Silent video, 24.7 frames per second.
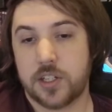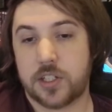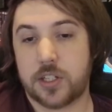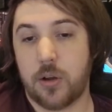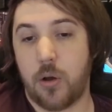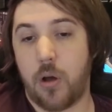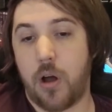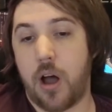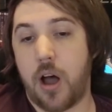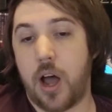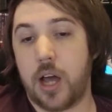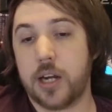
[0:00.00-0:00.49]

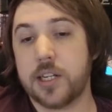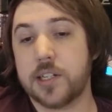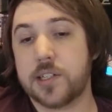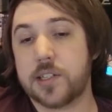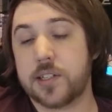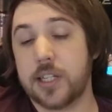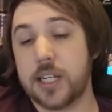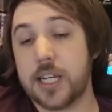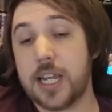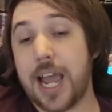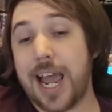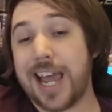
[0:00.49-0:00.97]
So
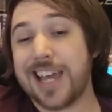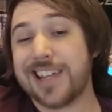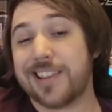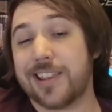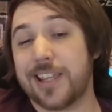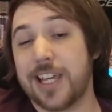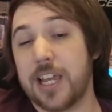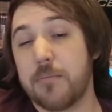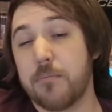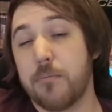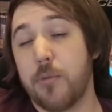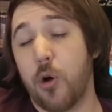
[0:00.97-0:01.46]
honestly, I
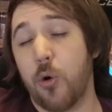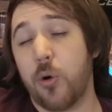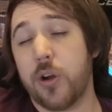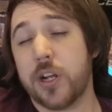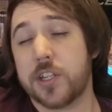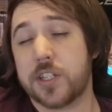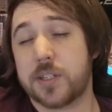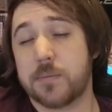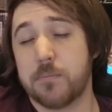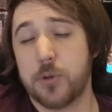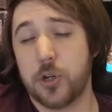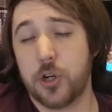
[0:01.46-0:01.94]
think
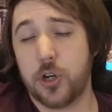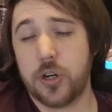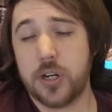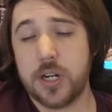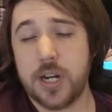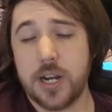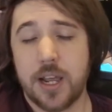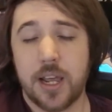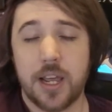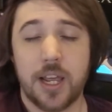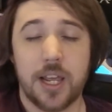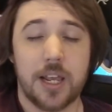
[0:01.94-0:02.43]
Moen's
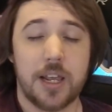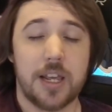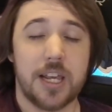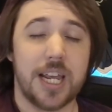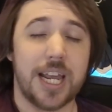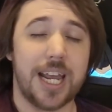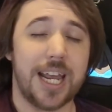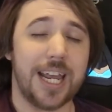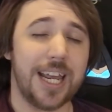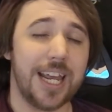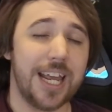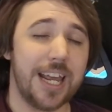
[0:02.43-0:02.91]
Moon
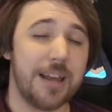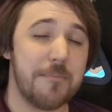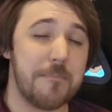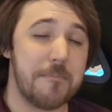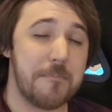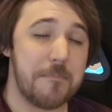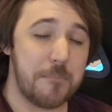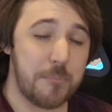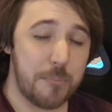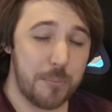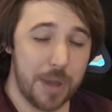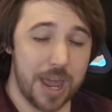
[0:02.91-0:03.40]

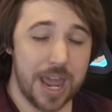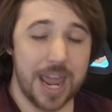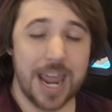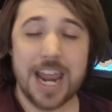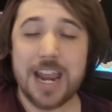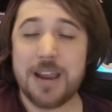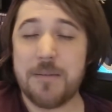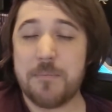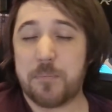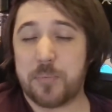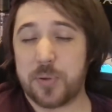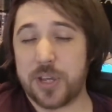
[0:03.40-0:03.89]

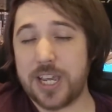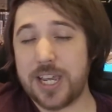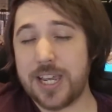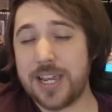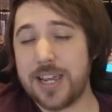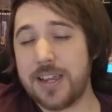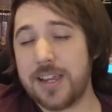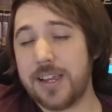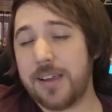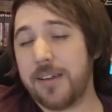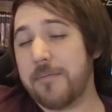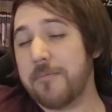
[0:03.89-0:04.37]
may
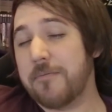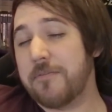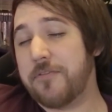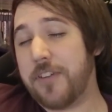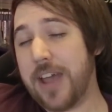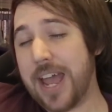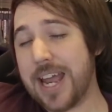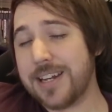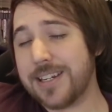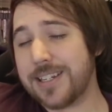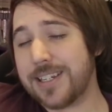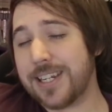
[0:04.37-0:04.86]
be
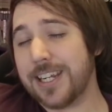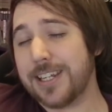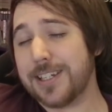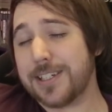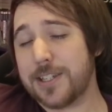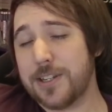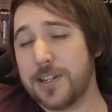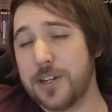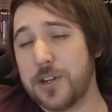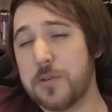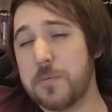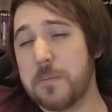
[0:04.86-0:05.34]

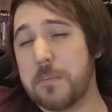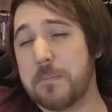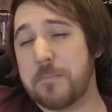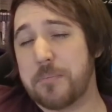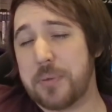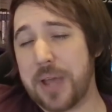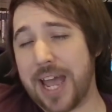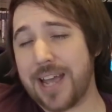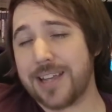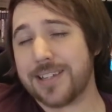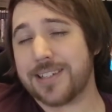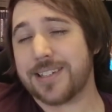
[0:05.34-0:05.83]
Venti's new
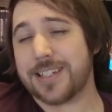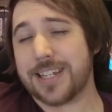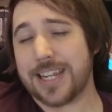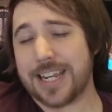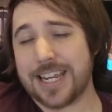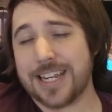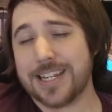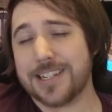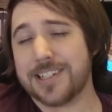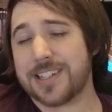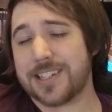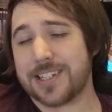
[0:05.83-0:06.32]
best
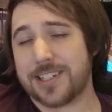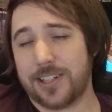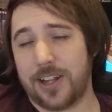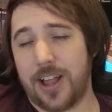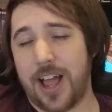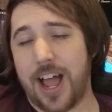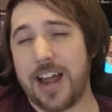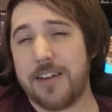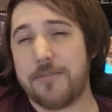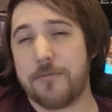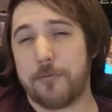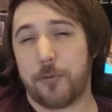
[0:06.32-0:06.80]
in
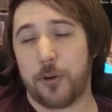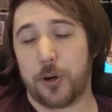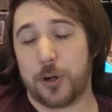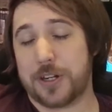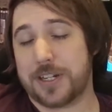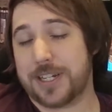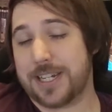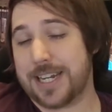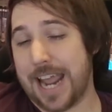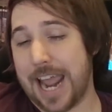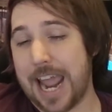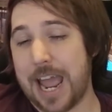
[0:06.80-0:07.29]
slot for
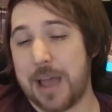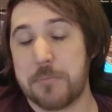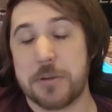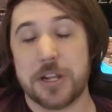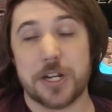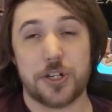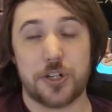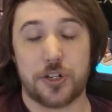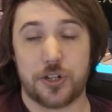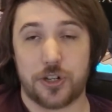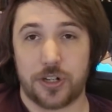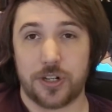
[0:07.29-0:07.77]

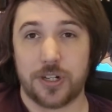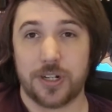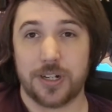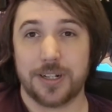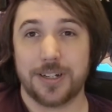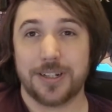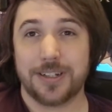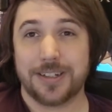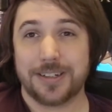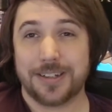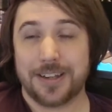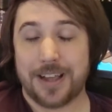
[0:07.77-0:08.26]
damage.
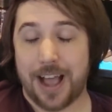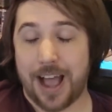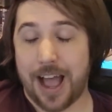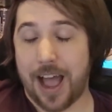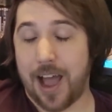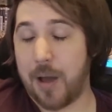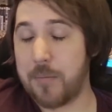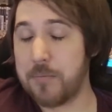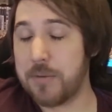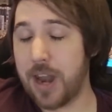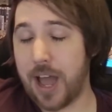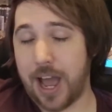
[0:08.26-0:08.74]

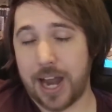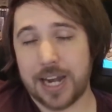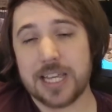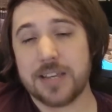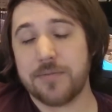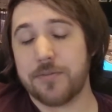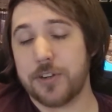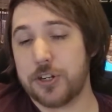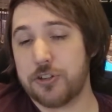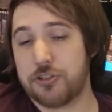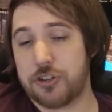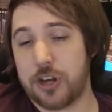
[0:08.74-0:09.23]
I'm not
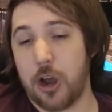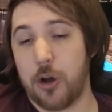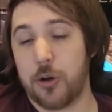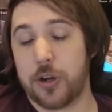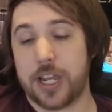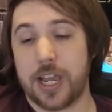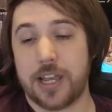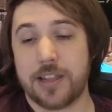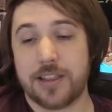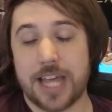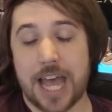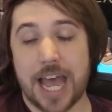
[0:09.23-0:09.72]
even
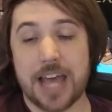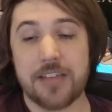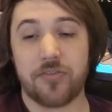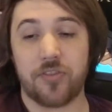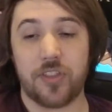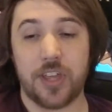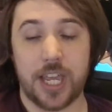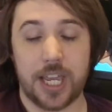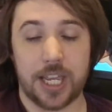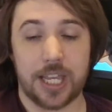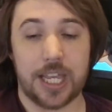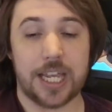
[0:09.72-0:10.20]
joking. That
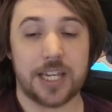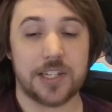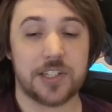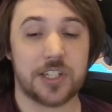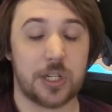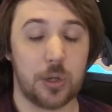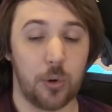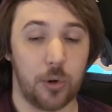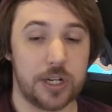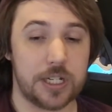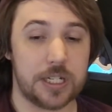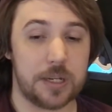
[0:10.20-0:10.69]
thing
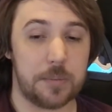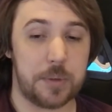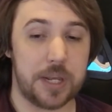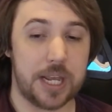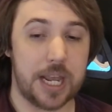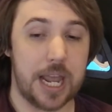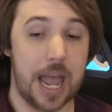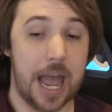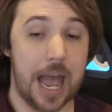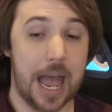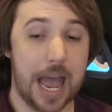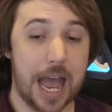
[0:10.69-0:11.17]
is going to
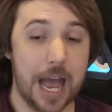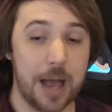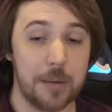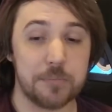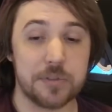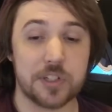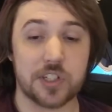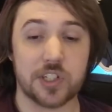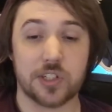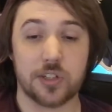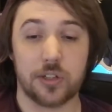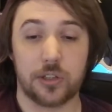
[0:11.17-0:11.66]
be
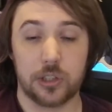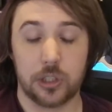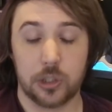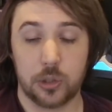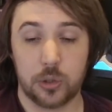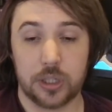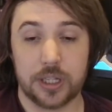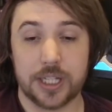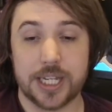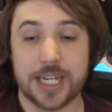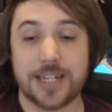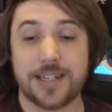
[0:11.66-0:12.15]

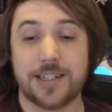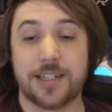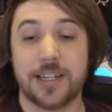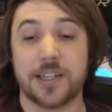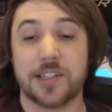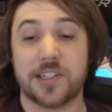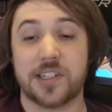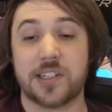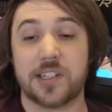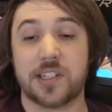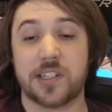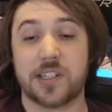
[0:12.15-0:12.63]
absolutely
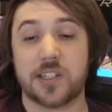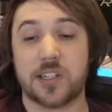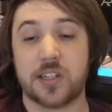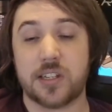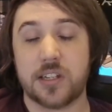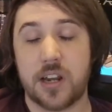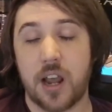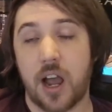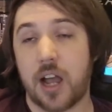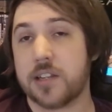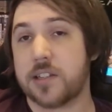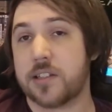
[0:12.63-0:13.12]

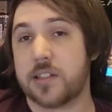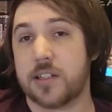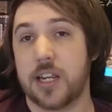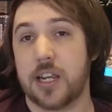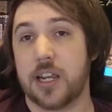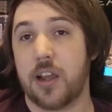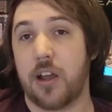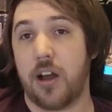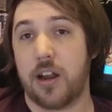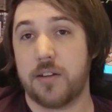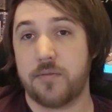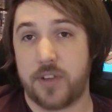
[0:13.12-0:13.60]

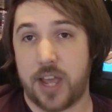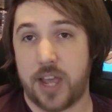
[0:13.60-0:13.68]
disgusting on